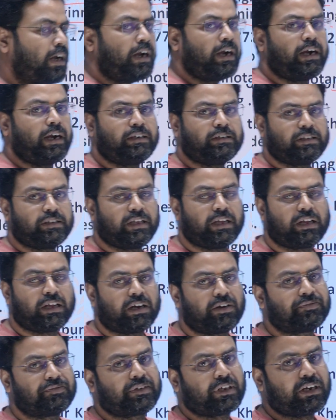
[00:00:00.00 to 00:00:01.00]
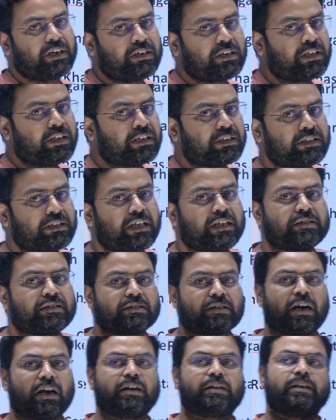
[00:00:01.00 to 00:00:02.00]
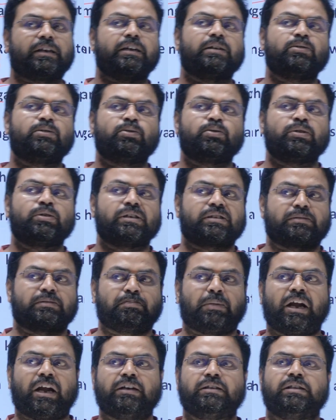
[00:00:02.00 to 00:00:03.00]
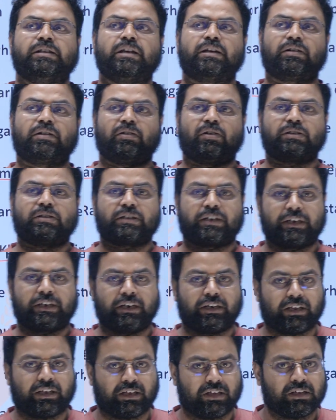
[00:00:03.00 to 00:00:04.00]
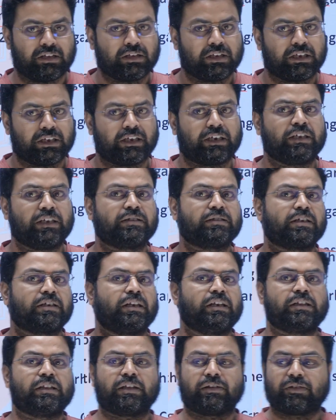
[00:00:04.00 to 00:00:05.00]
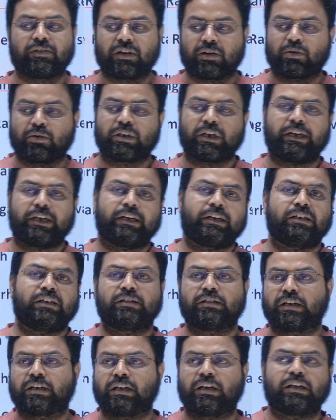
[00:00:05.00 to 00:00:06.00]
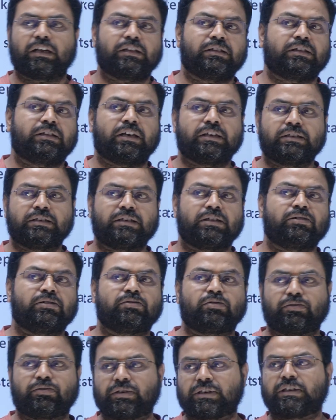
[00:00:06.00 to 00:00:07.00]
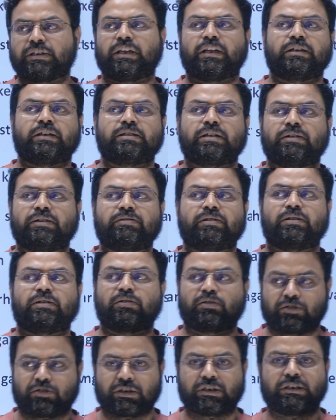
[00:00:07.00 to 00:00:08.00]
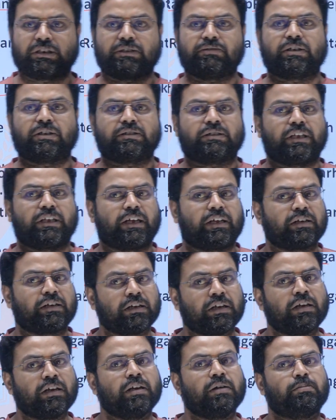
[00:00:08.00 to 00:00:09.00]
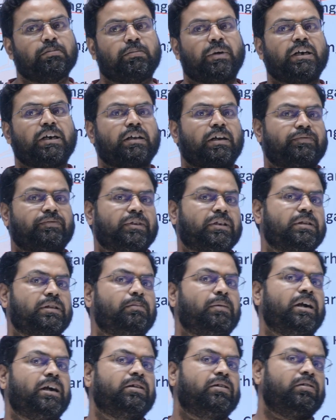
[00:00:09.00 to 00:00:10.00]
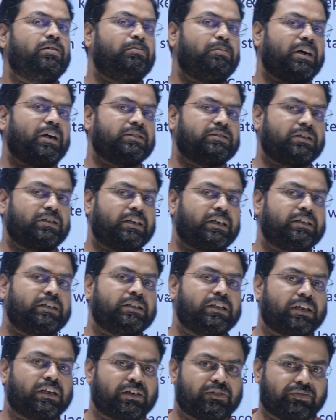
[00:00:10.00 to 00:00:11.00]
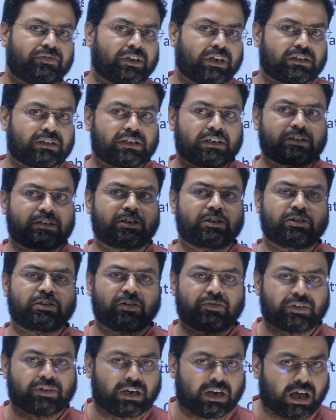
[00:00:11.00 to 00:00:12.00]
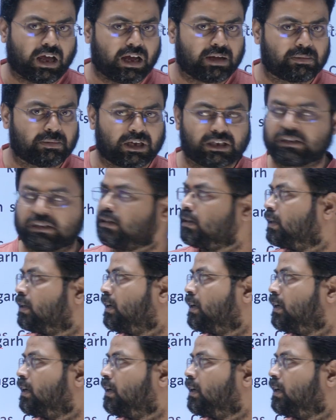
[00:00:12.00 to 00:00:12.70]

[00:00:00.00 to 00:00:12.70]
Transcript: and thereafter they started to expand their authority. Initially they were located in the Calcutta region. Over there their authority was there, but after the Battle of Buxar and thereafter the Treaty of Allahabad